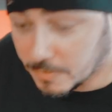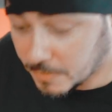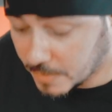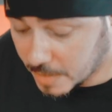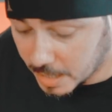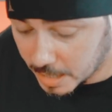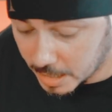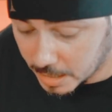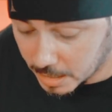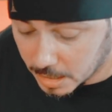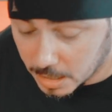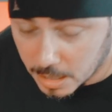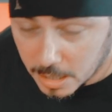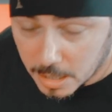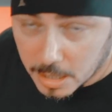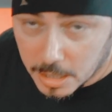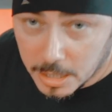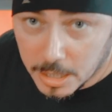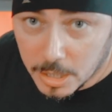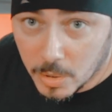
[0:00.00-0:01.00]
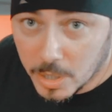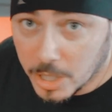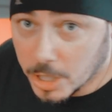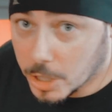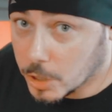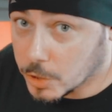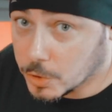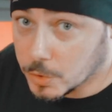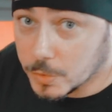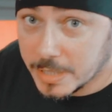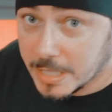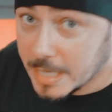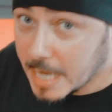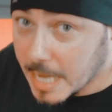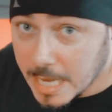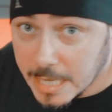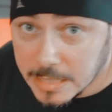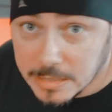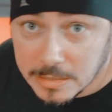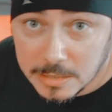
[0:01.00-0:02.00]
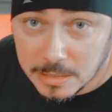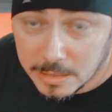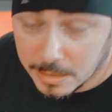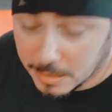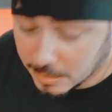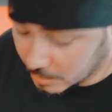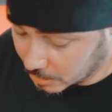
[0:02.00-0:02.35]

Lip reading: find 108,